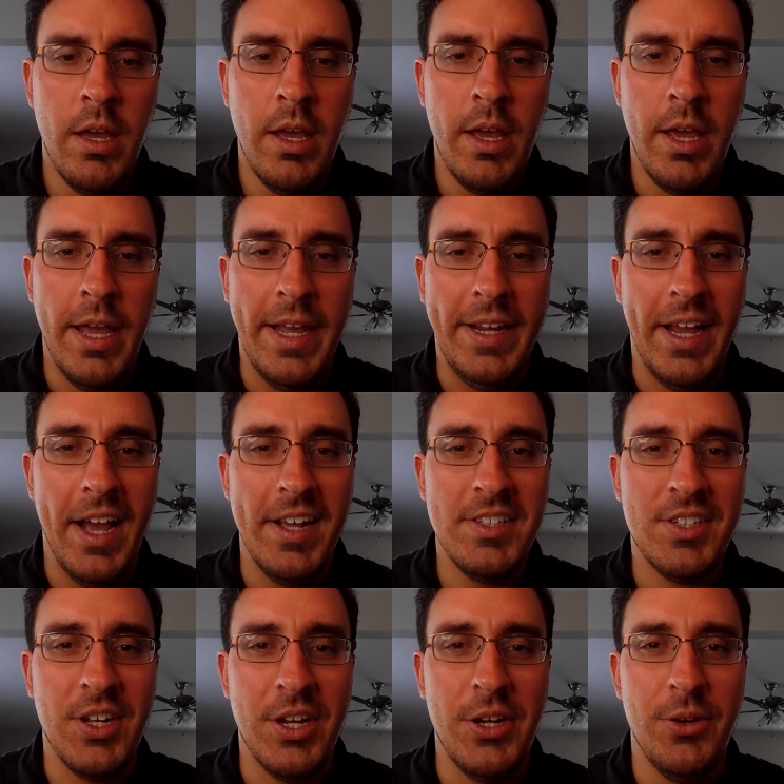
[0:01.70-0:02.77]
Hey guys,
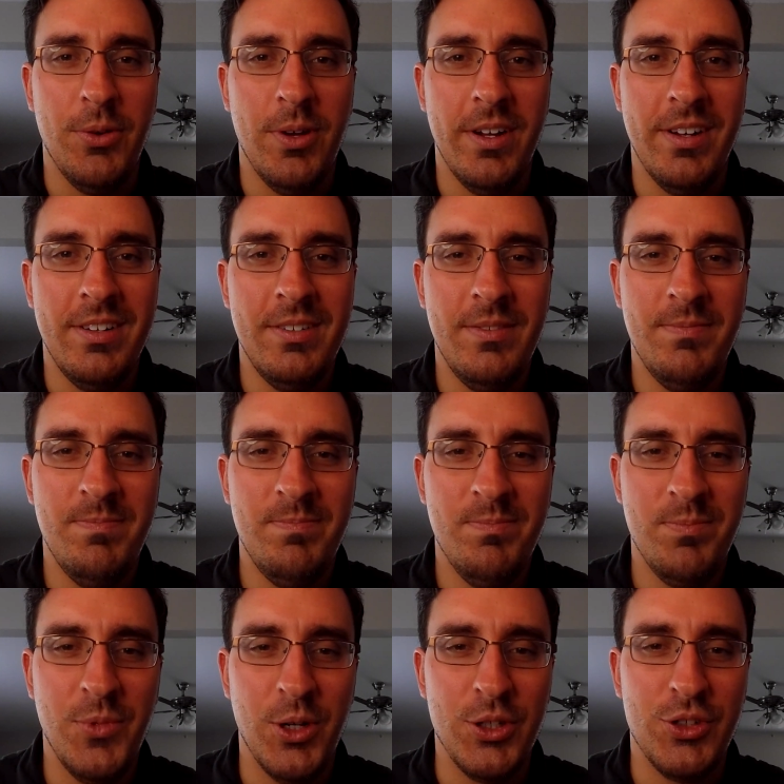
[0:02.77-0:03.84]
how you doing?
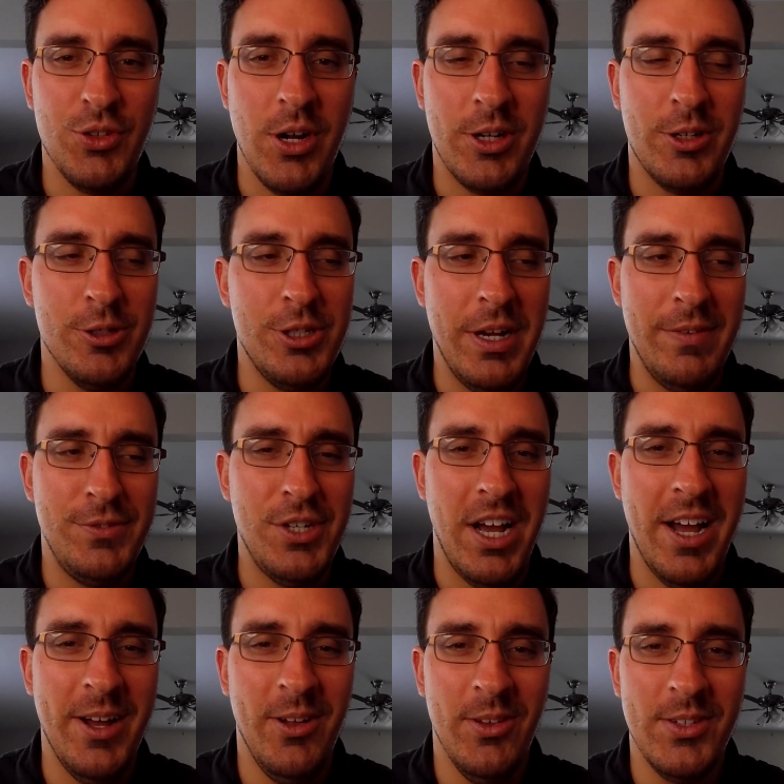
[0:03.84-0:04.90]
Your instructor Jeff
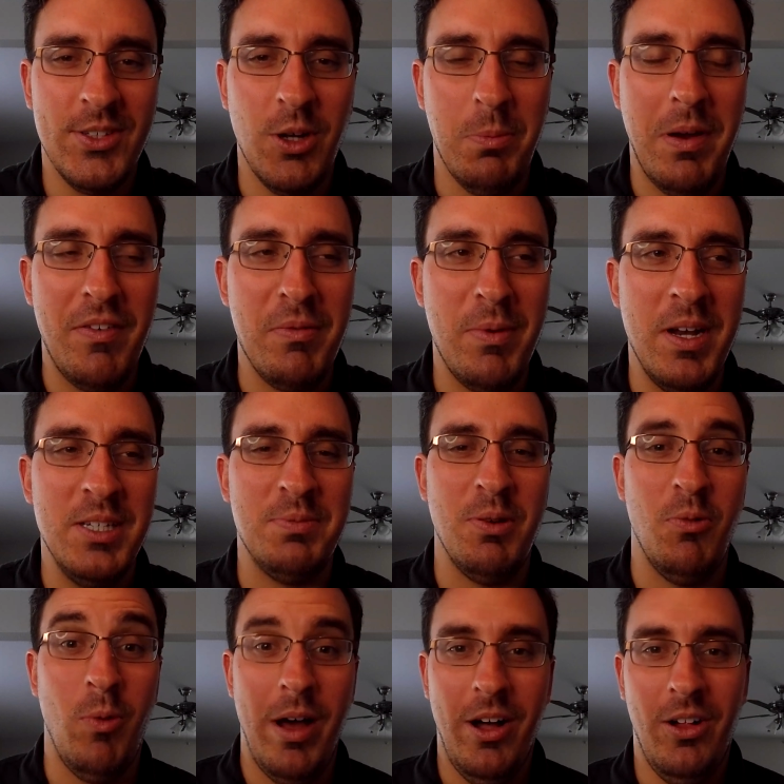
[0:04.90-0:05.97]
Giles. Hope everybody's been
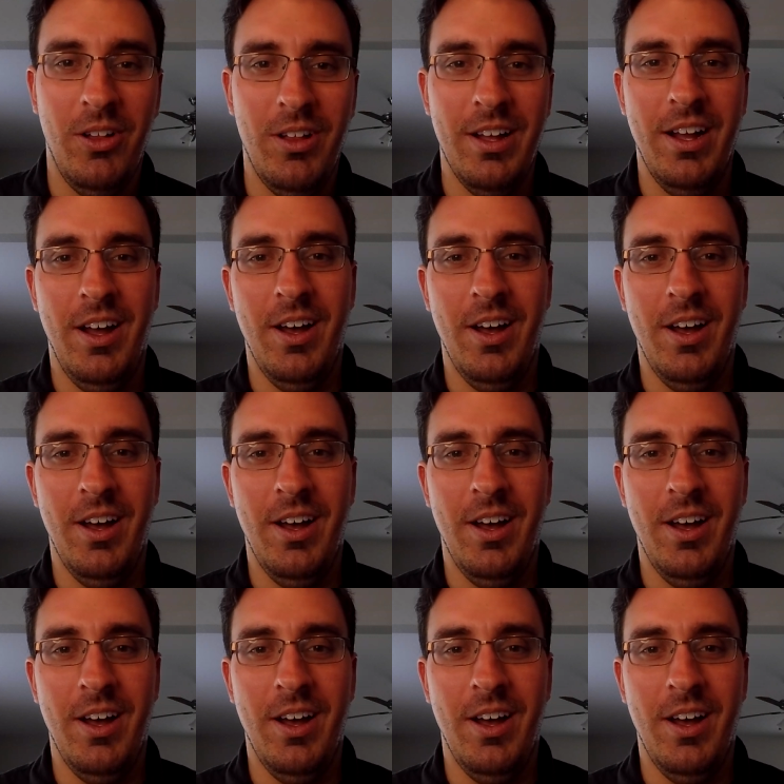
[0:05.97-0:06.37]
well.